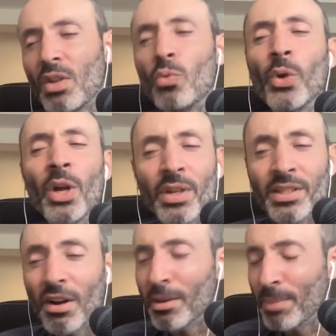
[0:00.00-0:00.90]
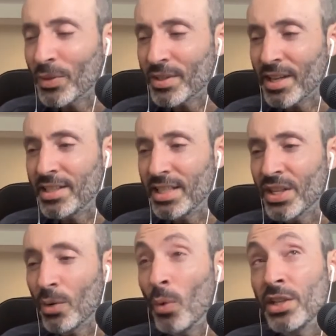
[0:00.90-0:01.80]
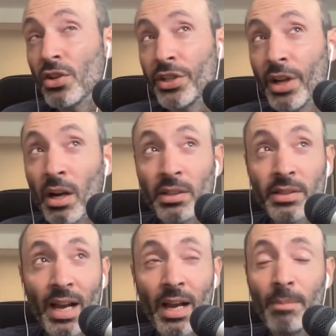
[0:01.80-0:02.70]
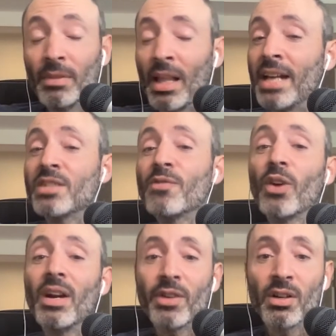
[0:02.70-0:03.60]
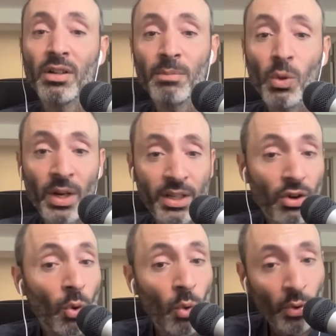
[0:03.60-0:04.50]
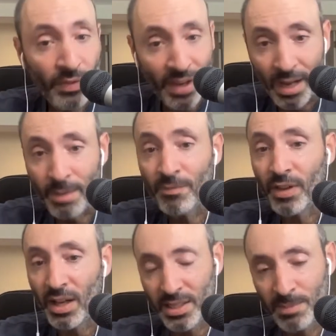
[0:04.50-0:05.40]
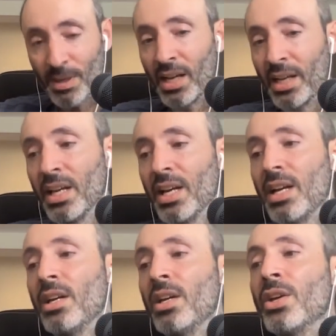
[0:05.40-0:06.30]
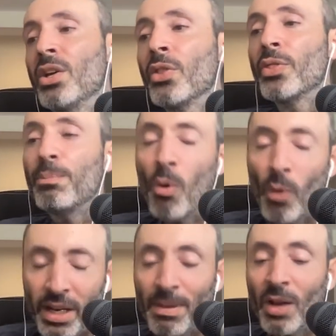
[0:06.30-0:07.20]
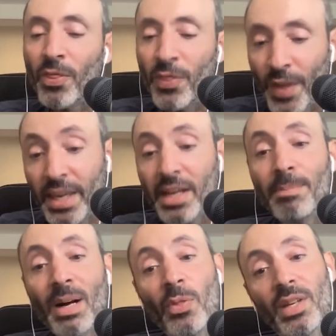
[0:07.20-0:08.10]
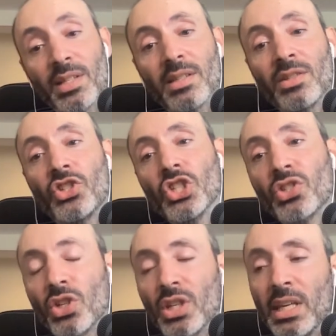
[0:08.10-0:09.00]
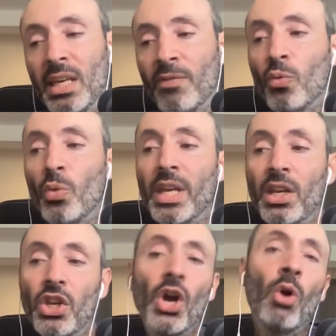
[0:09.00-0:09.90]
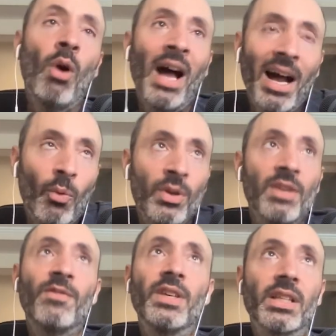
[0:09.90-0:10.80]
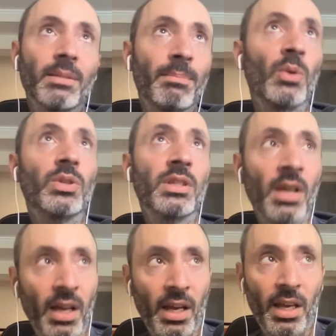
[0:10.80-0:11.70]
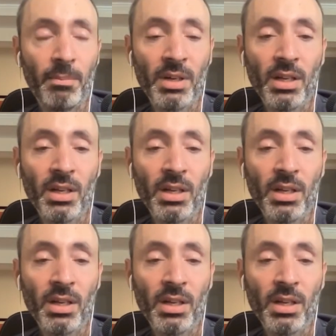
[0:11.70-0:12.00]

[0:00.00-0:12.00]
we always talk about this idea that when you're young, time lasts forever, but when you're old, time flies by. The point about thinking about this is just if we know how we feel about time,